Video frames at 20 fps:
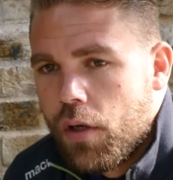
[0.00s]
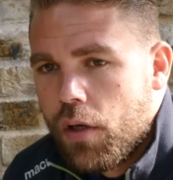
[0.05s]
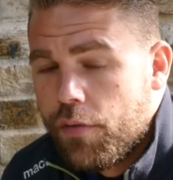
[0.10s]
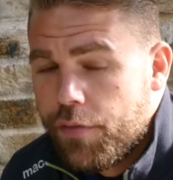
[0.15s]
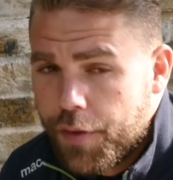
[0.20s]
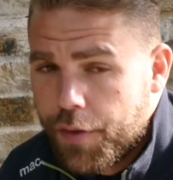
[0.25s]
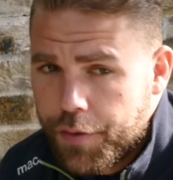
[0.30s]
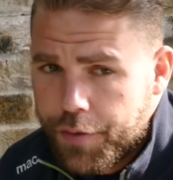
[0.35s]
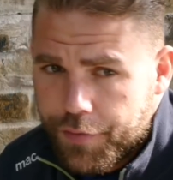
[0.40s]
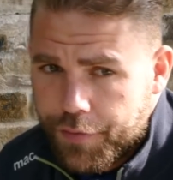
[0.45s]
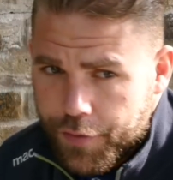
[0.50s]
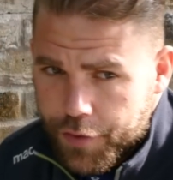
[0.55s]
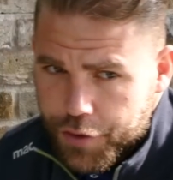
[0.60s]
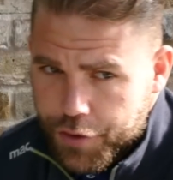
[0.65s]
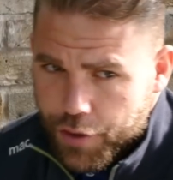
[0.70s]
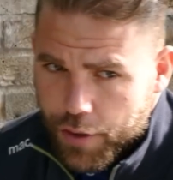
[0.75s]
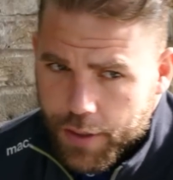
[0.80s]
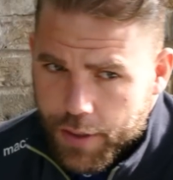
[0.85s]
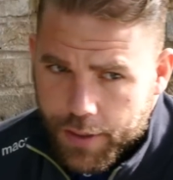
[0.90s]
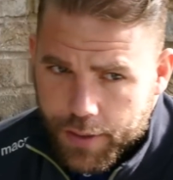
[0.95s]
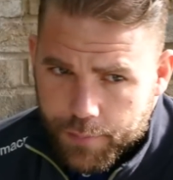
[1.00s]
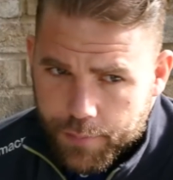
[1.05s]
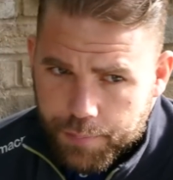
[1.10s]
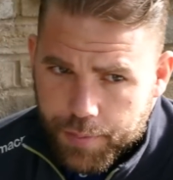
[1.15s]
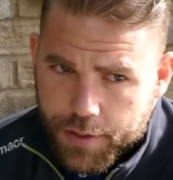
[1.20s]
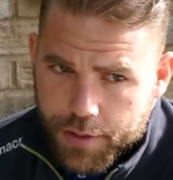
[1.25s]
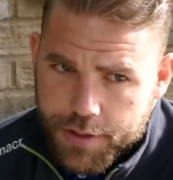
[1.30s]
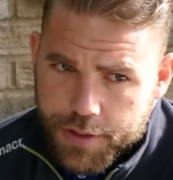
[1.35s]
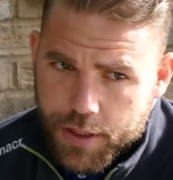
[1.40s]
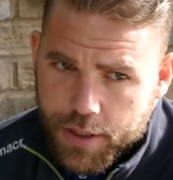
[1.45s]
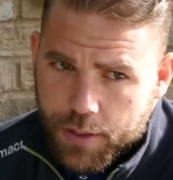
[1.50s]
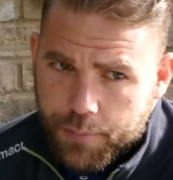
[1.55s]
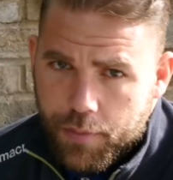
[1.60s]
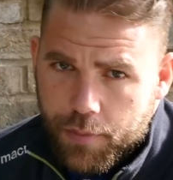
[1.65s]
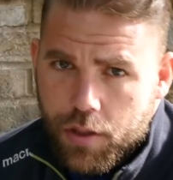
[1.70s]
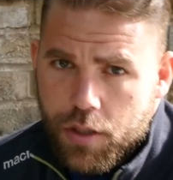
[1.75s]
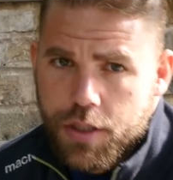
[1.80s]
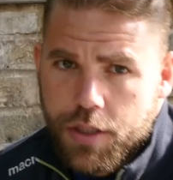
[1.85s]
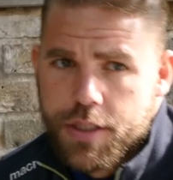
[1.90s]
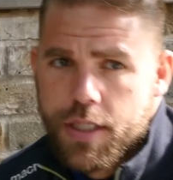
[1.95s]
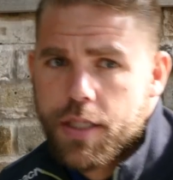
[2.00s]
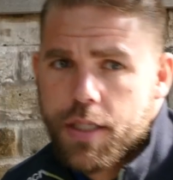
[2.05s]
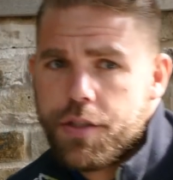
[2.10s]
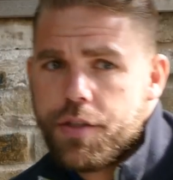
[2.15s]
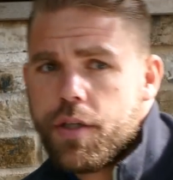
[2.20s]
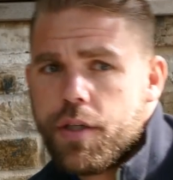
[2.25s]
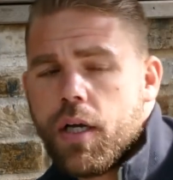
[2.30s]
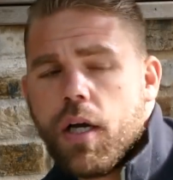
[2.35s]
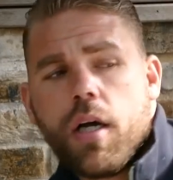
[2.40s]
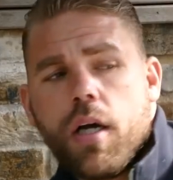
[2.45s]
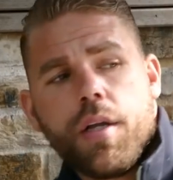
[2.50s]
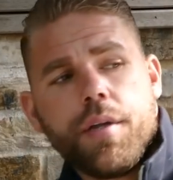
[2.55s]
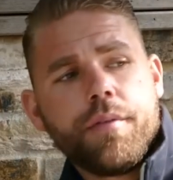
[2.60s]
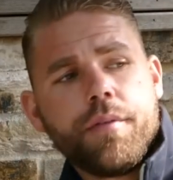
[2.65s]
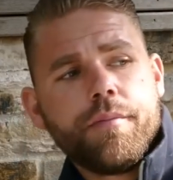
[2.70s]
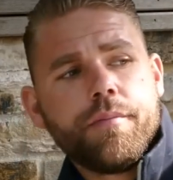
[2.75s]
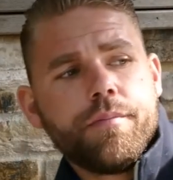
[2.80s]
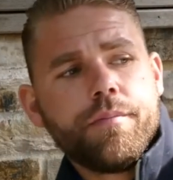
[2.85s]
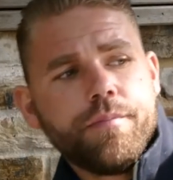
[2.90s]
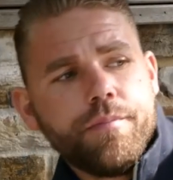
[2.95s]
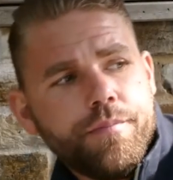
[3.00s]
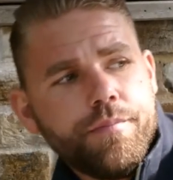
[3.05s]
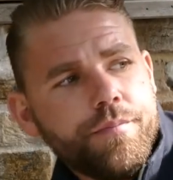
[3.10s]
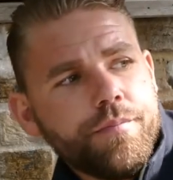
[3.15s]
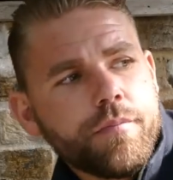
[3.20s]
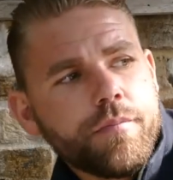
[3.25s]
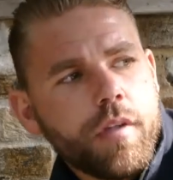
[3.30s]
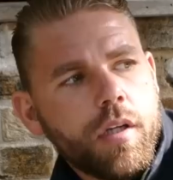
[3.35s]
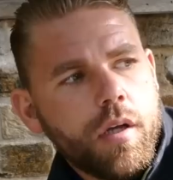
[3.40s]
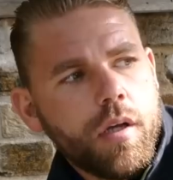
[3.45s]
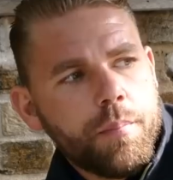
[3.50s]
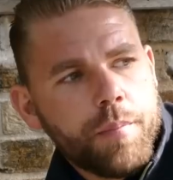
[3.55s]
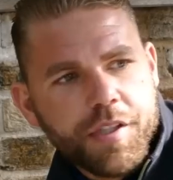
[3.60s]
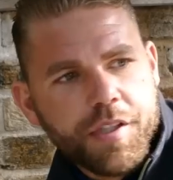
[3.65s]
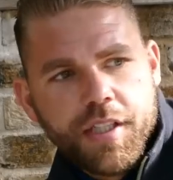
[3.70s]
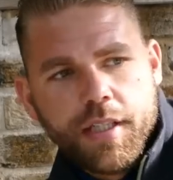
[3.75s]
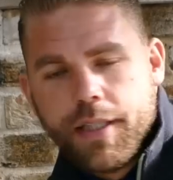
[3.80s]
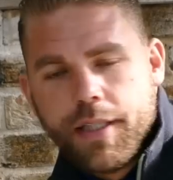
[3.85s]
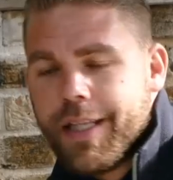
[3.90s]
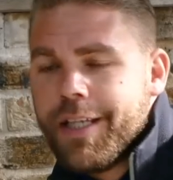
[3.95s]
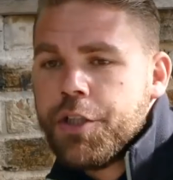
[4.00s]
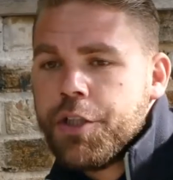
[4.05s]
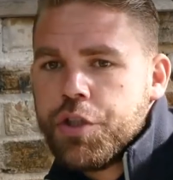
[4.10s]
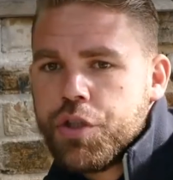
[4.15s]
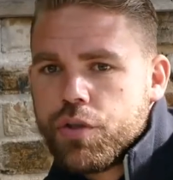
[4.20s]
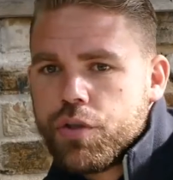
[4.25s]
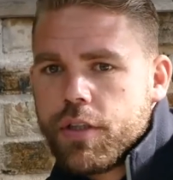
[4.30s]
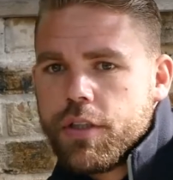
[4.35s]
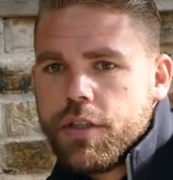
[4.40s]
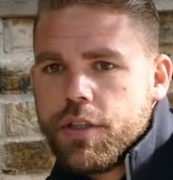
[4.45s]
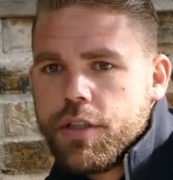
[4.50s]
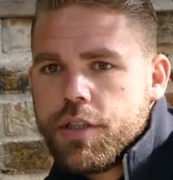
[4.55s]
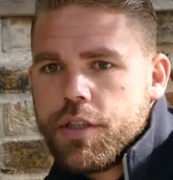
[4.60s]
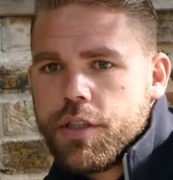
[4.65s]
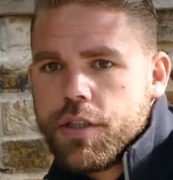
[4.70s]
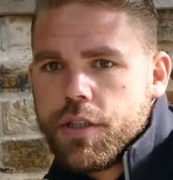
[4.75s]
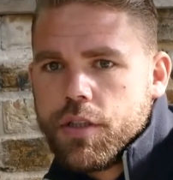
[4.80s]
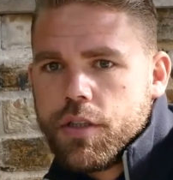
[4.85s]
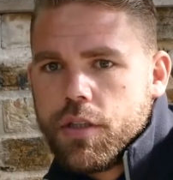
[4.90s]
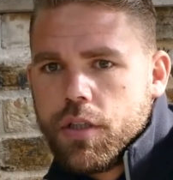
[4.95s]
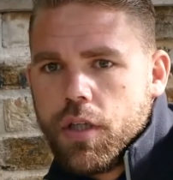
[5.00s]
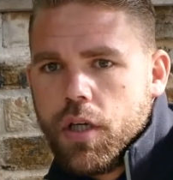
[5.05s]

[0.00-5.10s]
Very frustrating, but um, like I say, you can't predict injuries.